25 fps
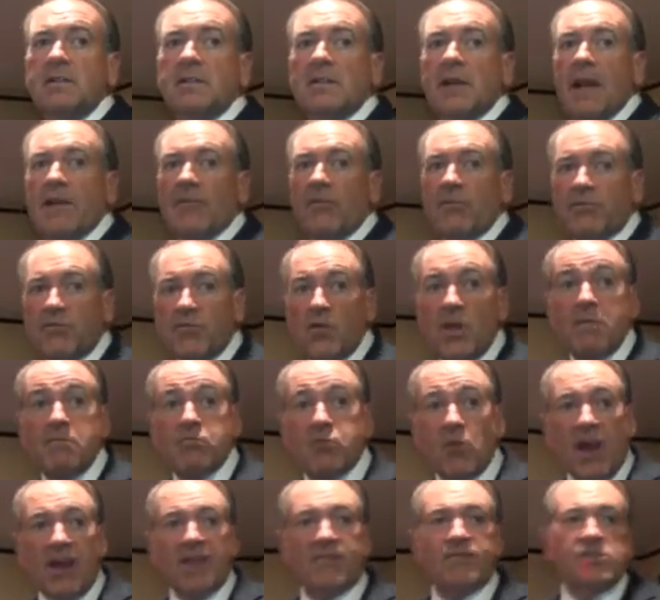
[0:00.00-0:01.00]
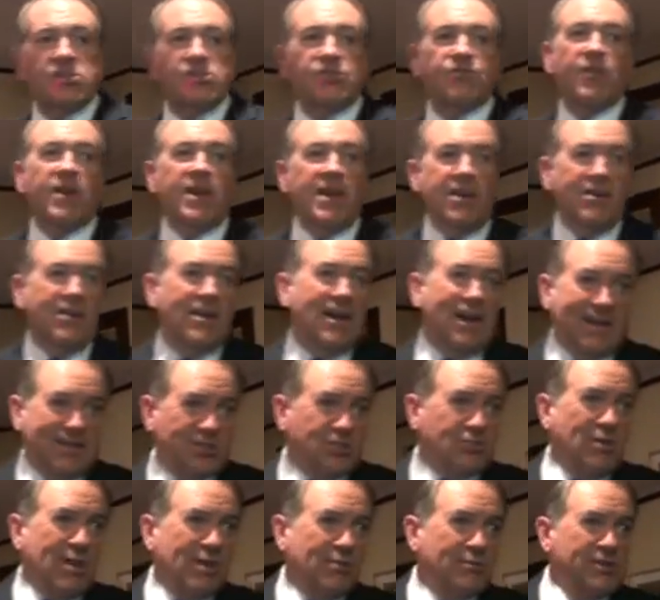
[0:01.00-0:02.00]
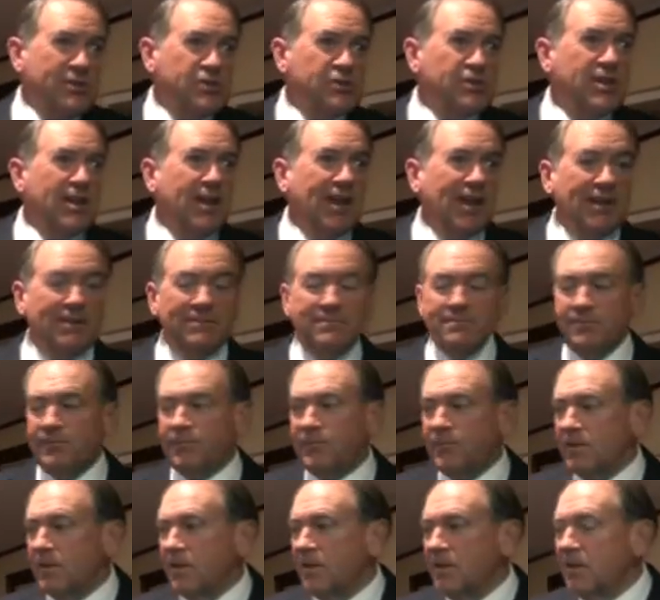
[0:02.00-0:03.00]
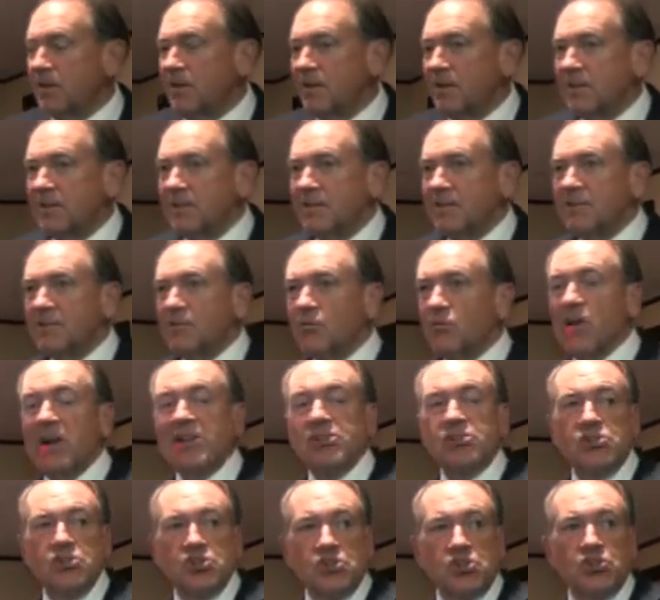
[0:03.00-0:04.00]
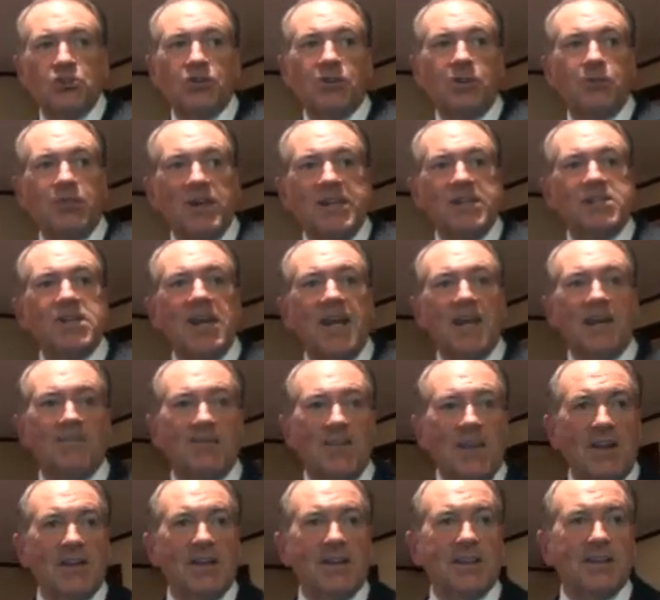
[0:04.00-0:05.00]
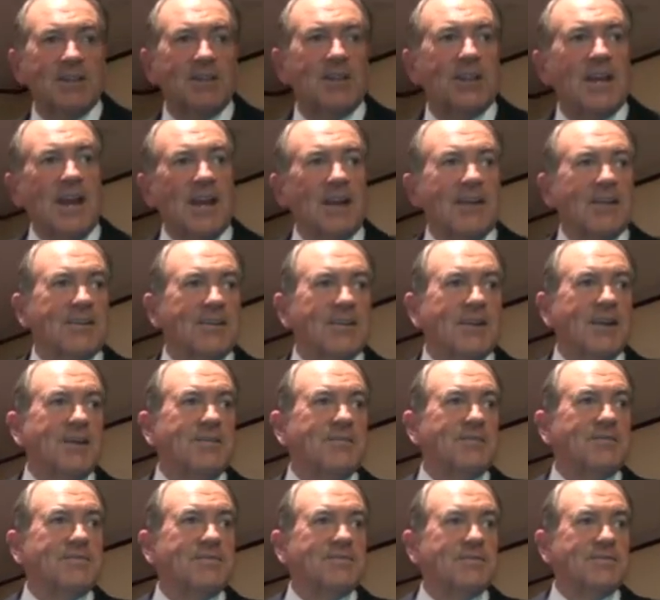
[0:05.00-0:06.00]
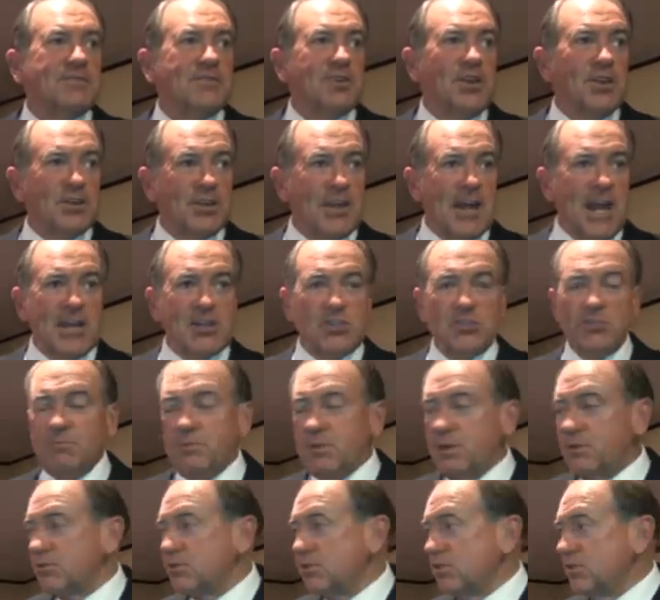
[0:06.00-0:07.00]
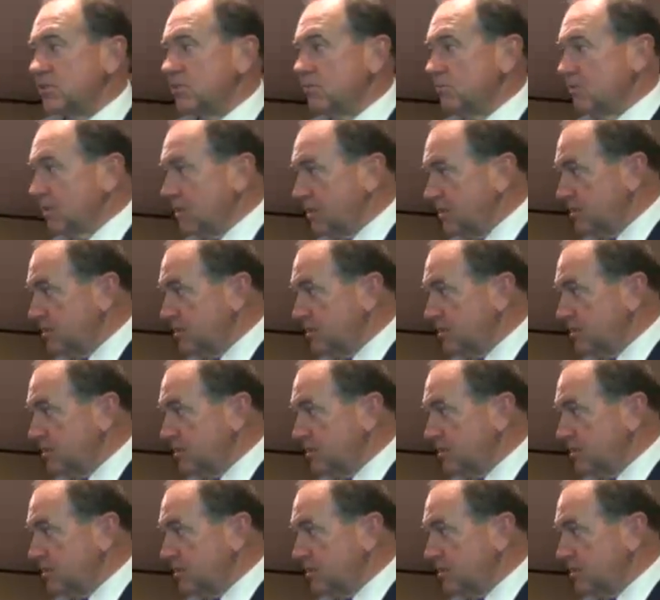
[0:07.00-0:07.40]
They have a free breakfast, free internet. That's why we stay. Rest assured, we take very good care of your contributions, and we're